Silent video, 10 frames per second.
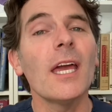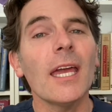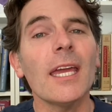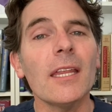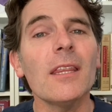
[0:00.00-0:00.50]

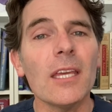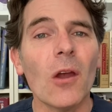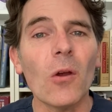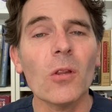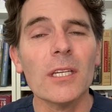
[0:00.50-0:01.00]
in the
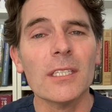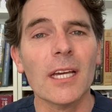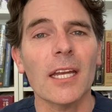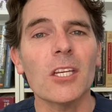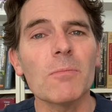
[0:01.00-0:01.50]
early
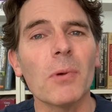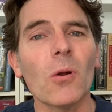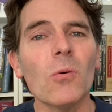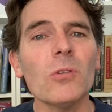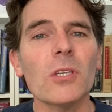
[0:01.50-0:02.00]
stages, but
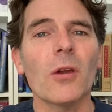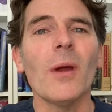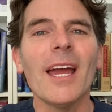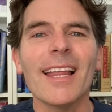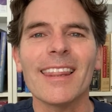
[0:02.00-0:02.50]
also
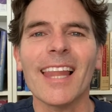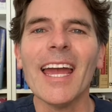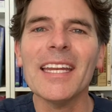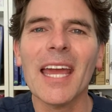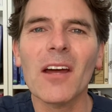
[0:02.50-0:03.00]

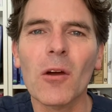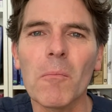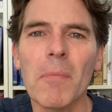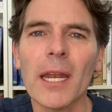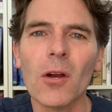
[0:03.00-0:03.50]
lay down a
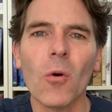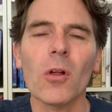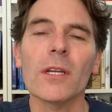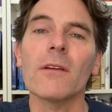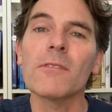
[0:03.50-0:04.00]
better quality of